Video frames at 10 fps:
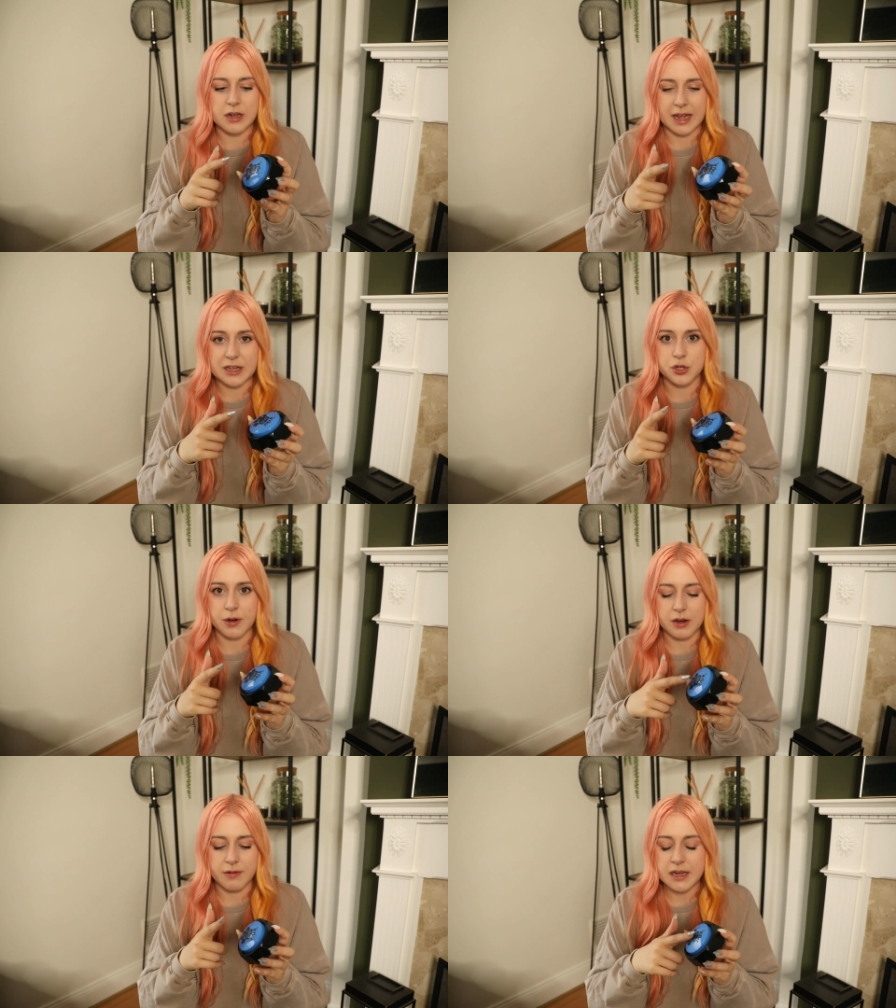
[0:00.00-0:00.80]
like
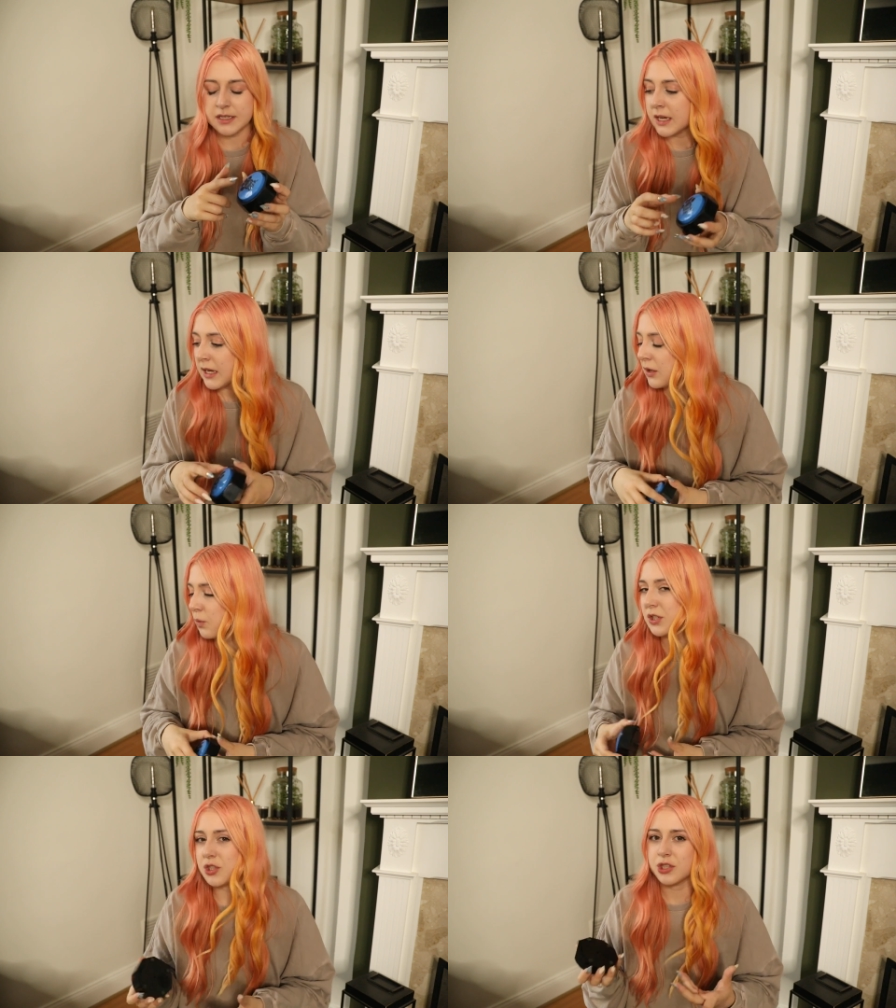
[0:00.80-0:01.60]
trigger it,
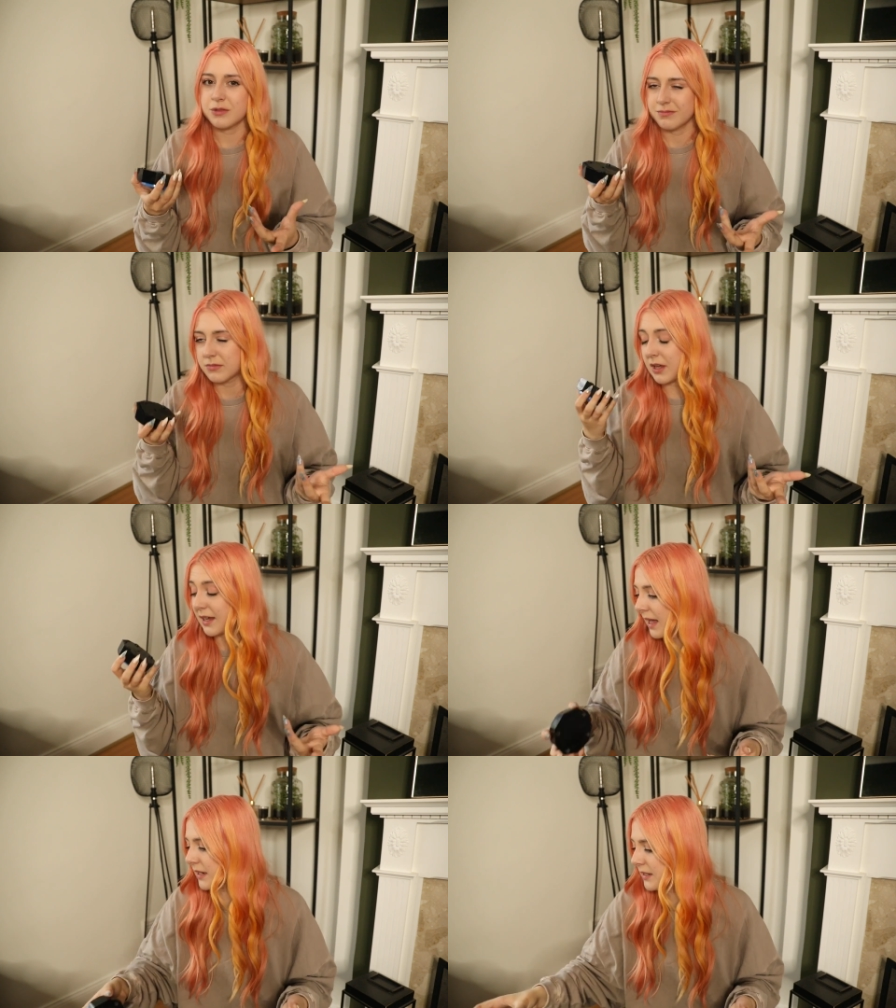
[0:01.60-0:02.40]
which
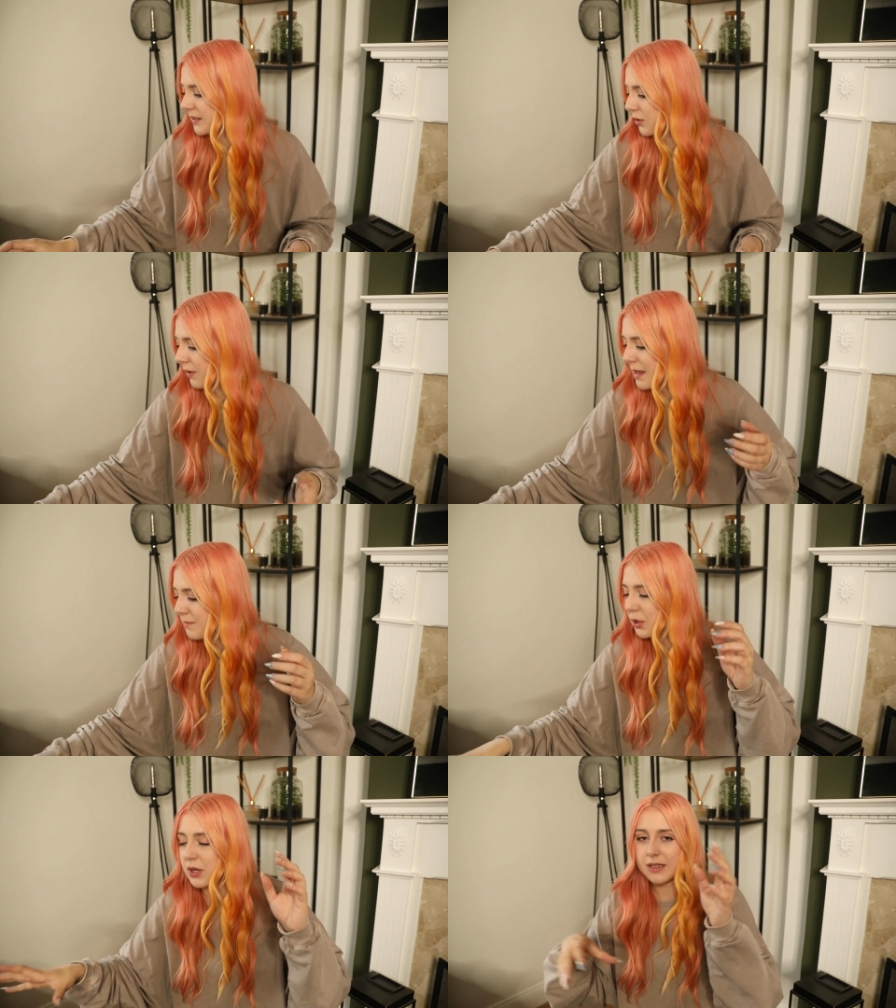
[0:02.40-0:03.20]
again isn't
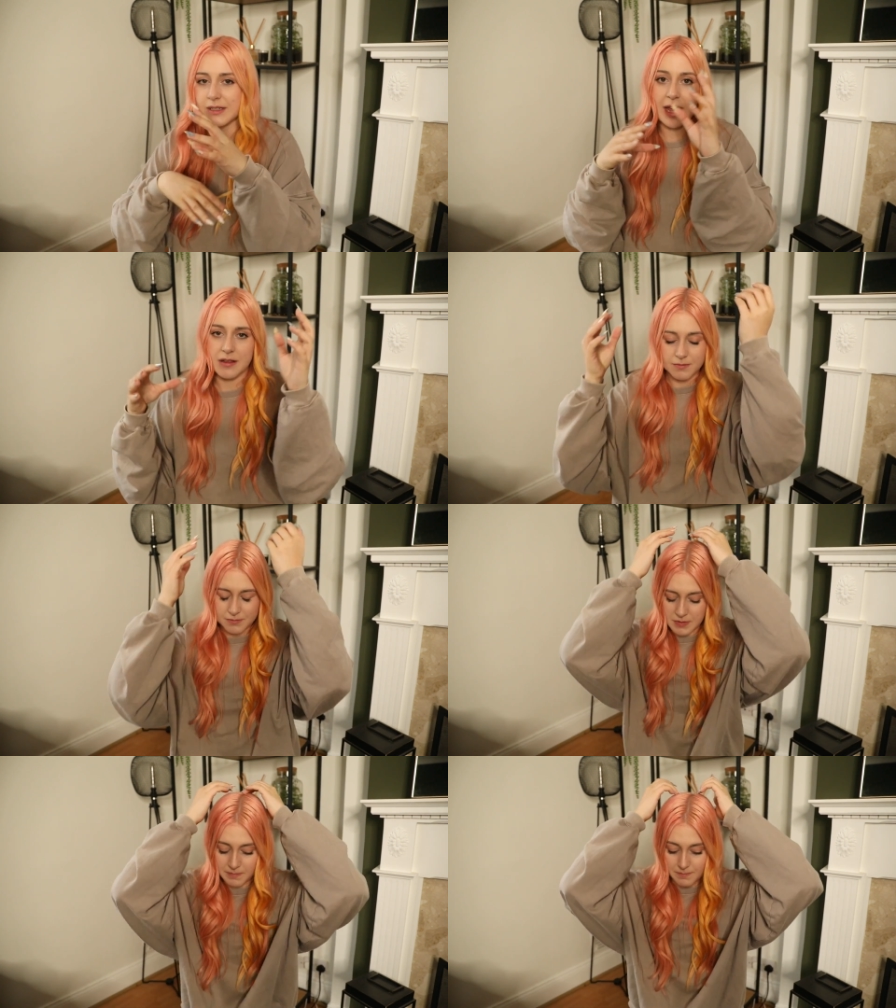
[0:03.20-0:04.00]
great, but he's
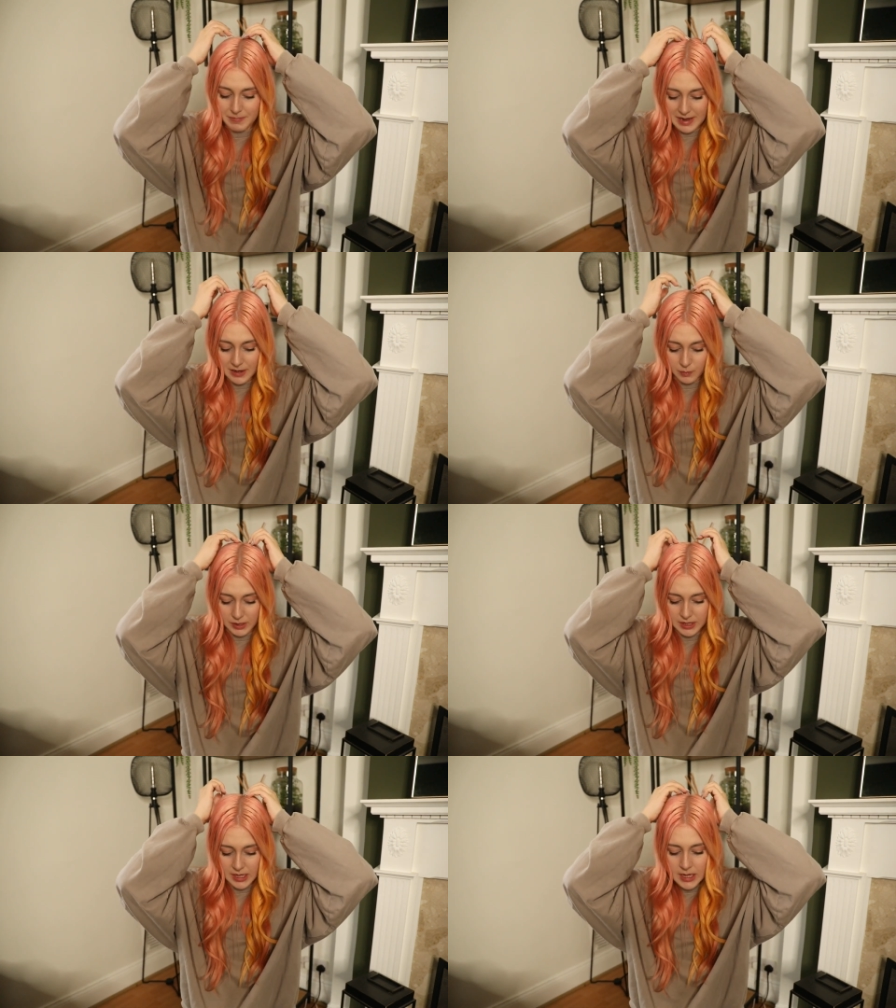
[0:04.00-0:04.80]
getting better
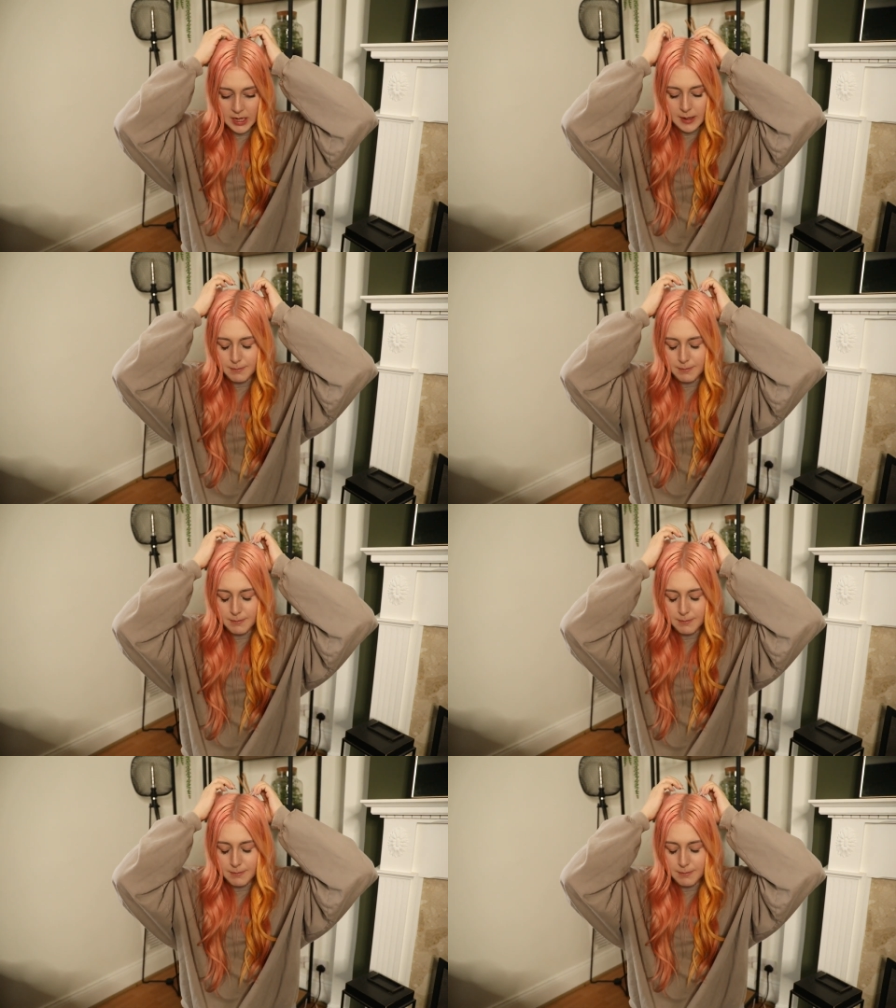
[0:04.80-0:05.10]
with it.